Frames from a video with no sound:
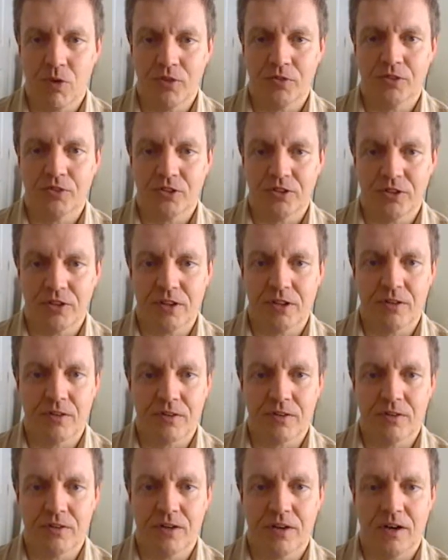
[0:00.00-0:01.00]
want to
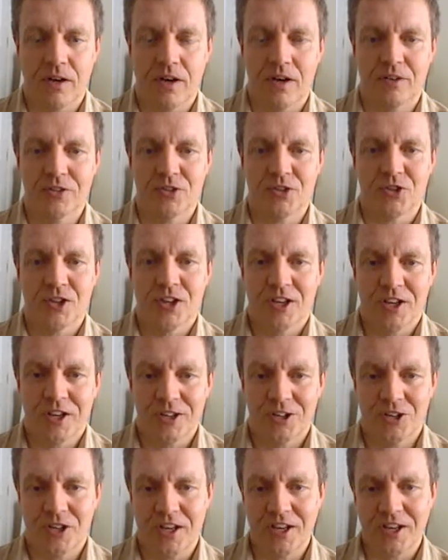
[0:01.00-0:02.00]
do, and
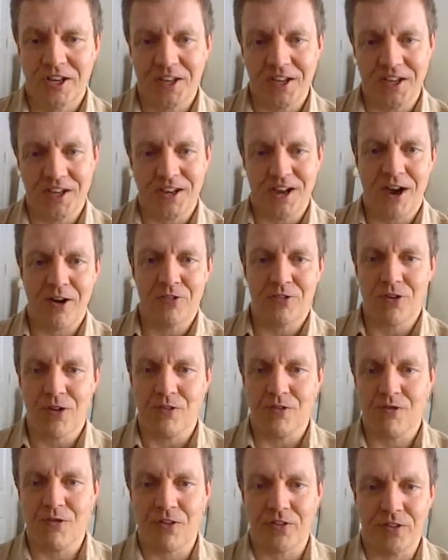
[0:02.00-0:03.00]
taking account
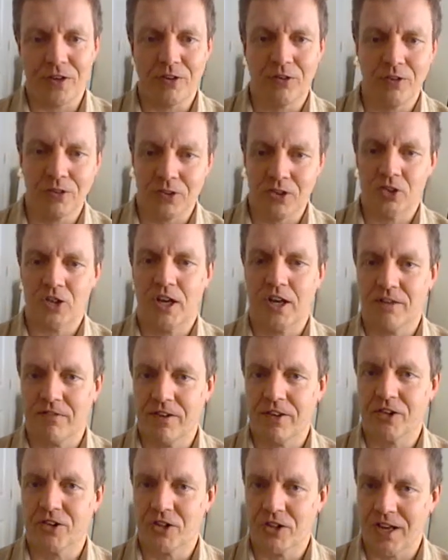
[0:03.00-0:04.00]
of what the older
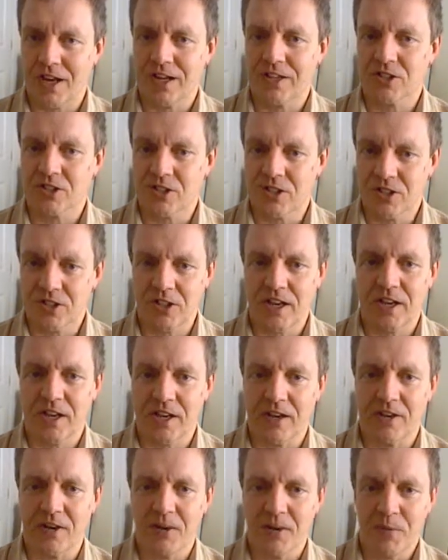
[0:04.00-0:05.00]
generation has to
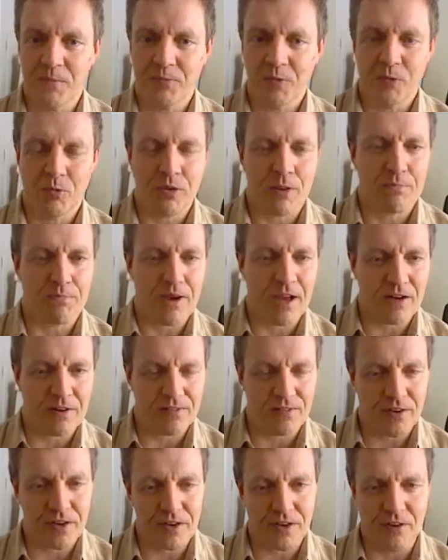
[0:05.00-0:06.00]
say, with the
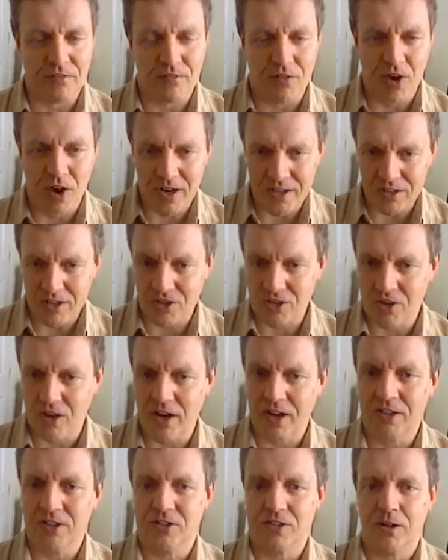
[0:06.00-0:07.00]
benefit of
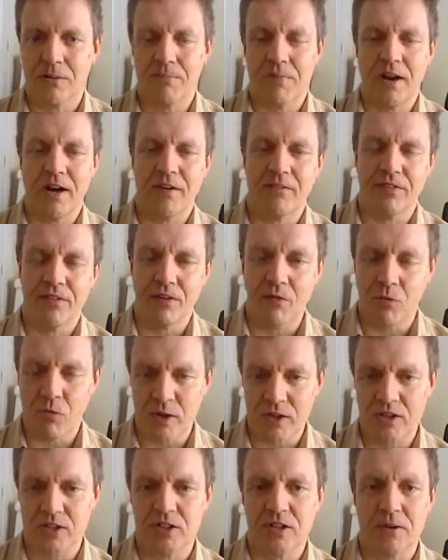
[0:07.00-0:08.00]
hindsight and the benefit of
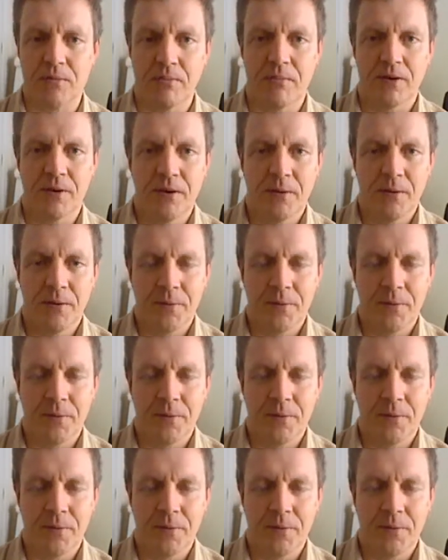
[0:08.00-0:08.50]
wisdom,